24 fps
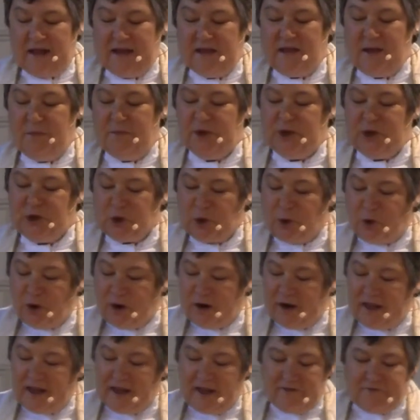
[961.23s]
in the
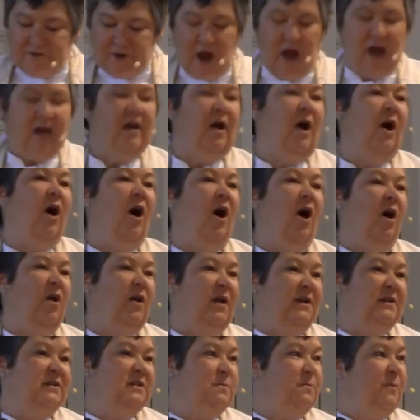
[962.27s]
majority, if not all,
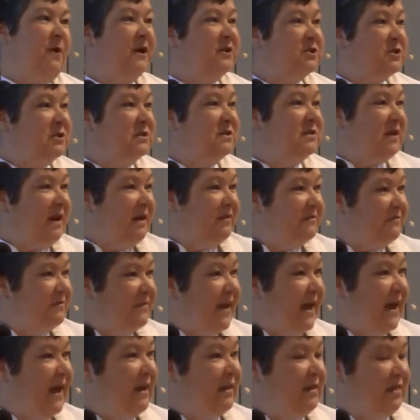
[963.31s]
expressions of
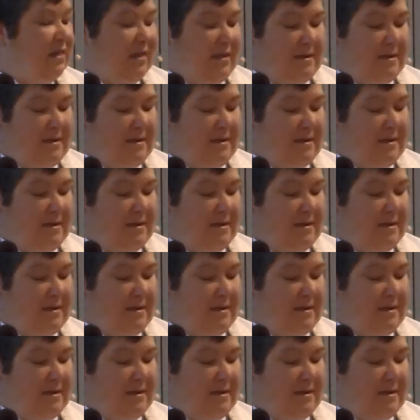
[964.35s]
faith.